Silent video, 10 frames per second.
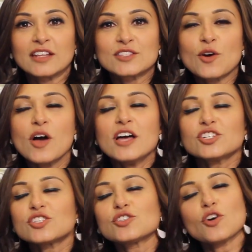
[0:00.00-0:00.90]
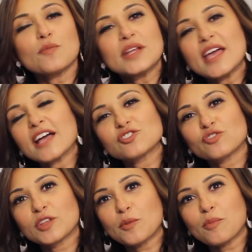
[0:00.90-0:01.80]
And so just so many
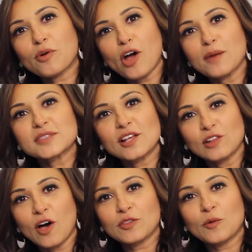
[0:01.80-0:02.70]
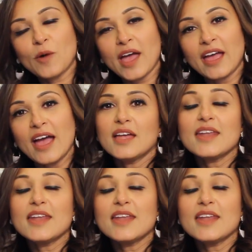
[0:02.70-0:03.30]
extra little prompts along the way.